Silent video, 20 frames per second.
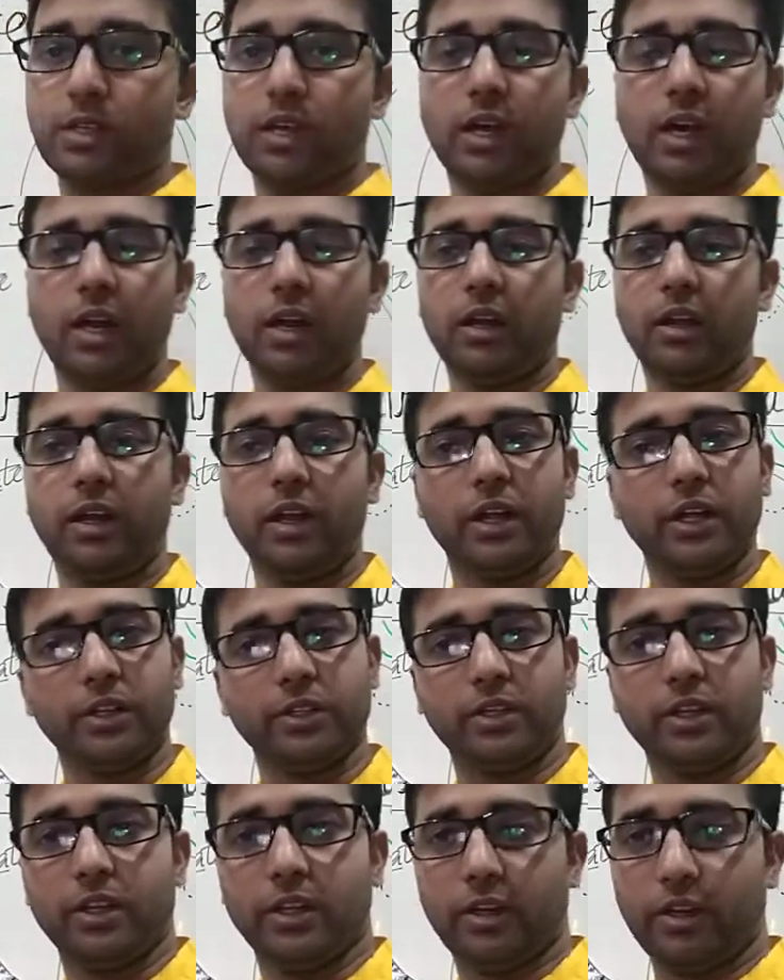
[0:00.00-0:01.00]
are
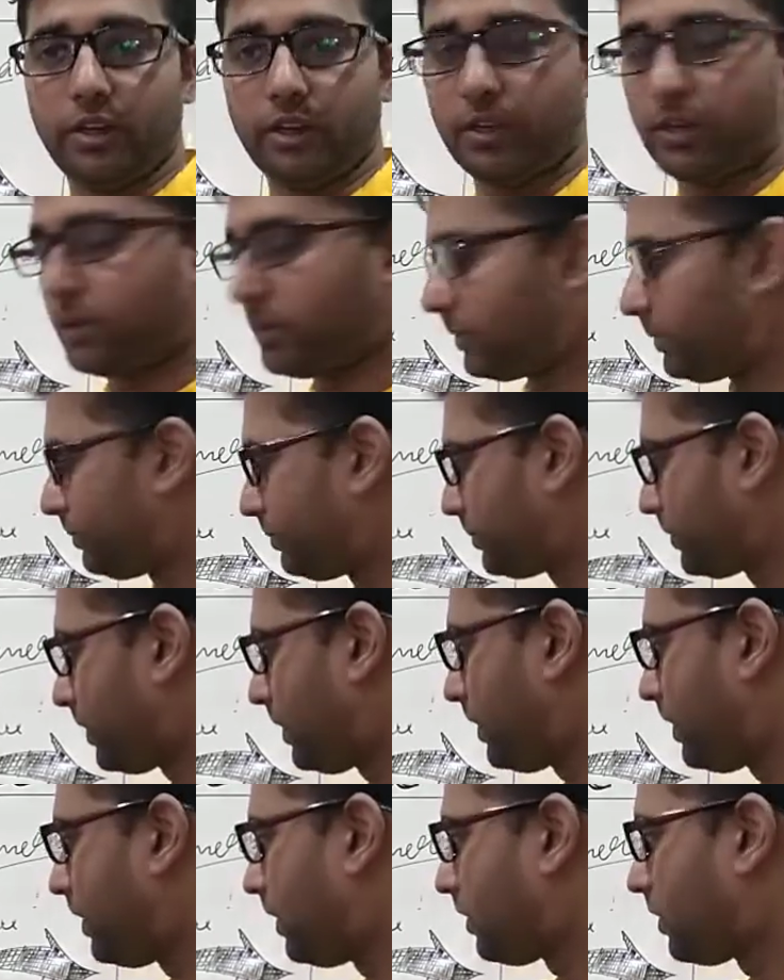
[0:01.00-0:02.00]
degenerated.
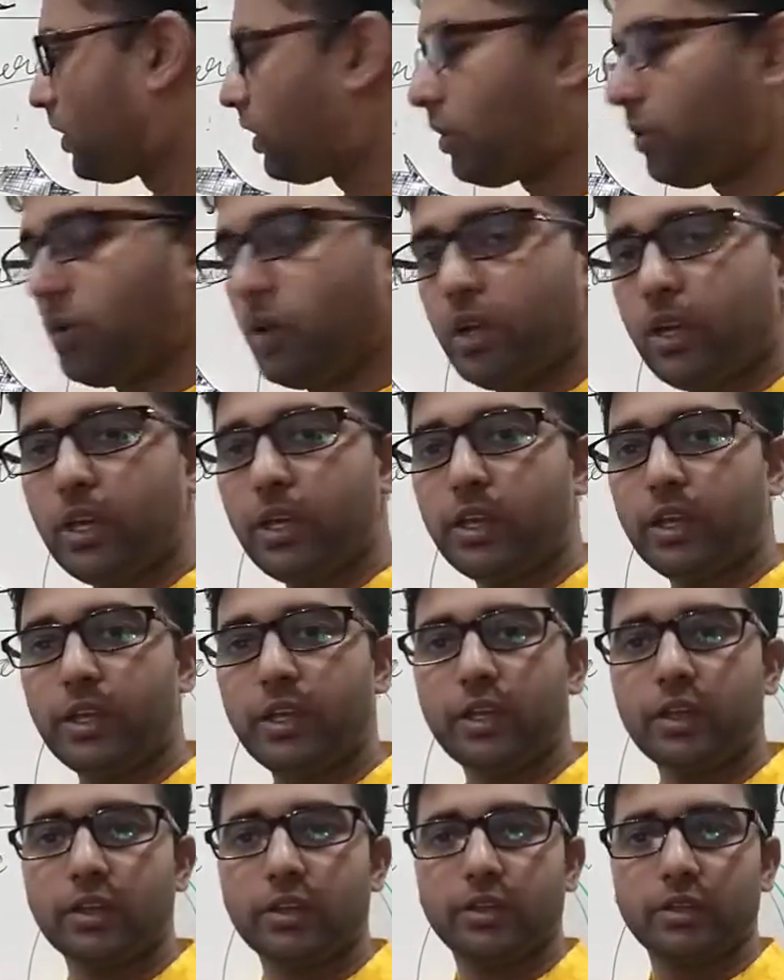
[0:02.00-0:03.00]
The
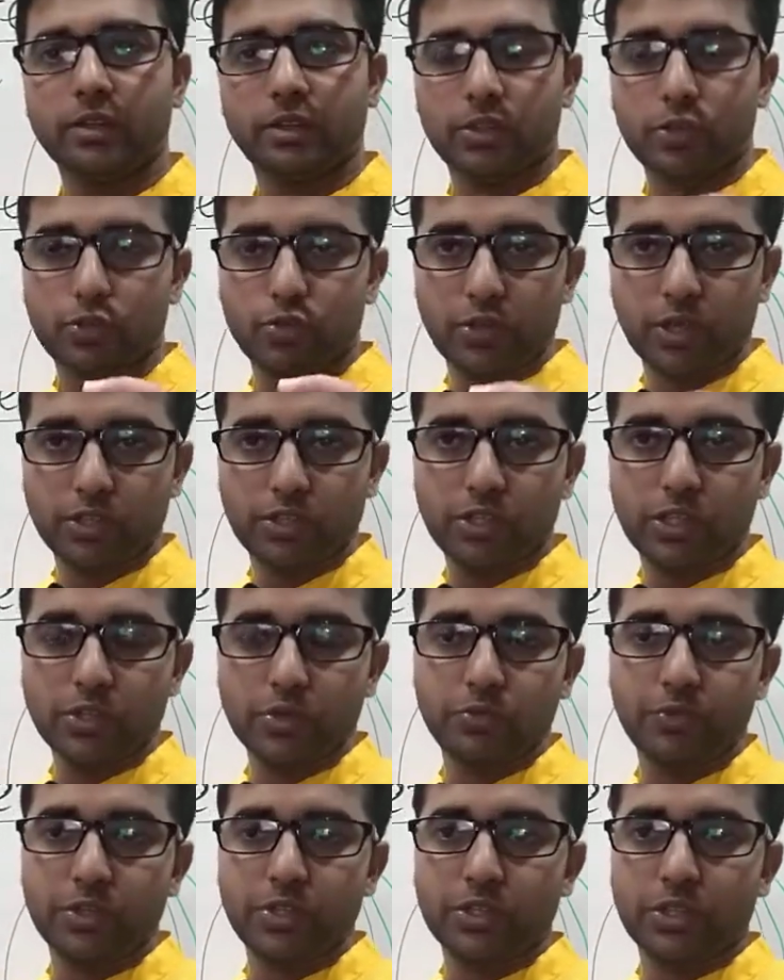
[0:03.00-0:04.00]
only
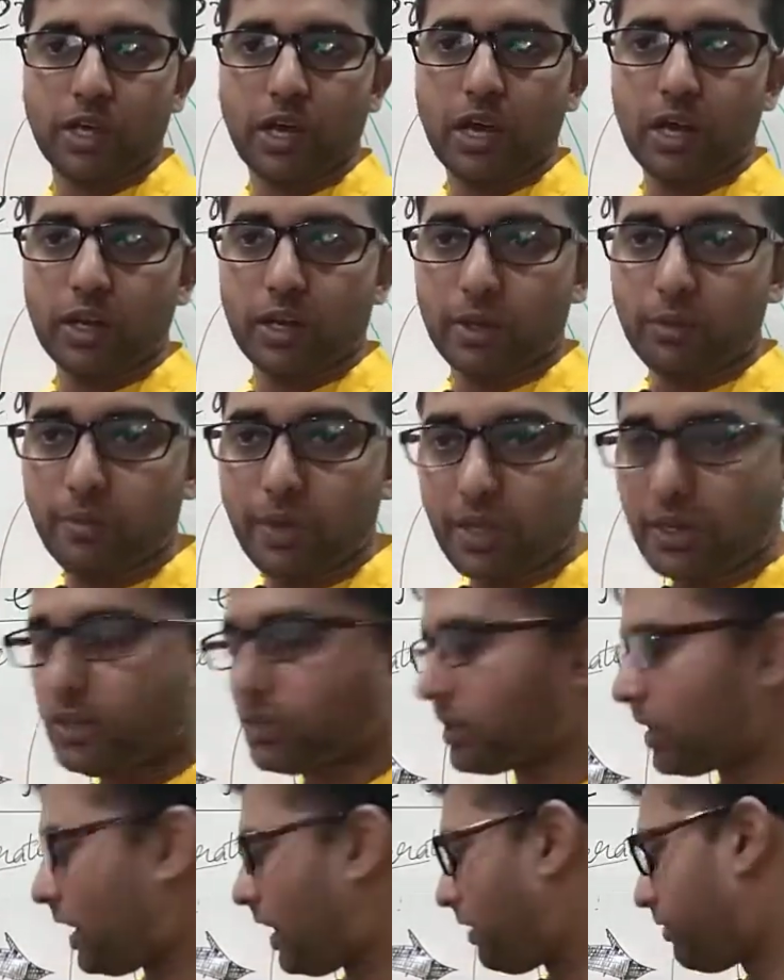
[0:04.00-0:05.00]
structures which are
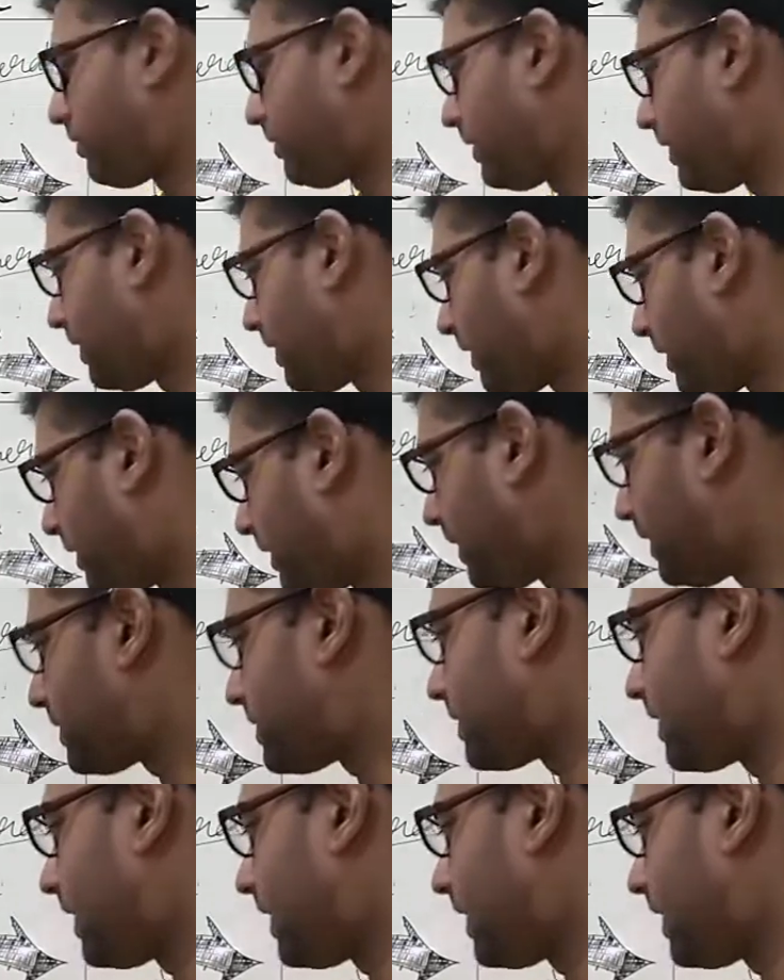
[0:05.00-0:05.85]
remained after this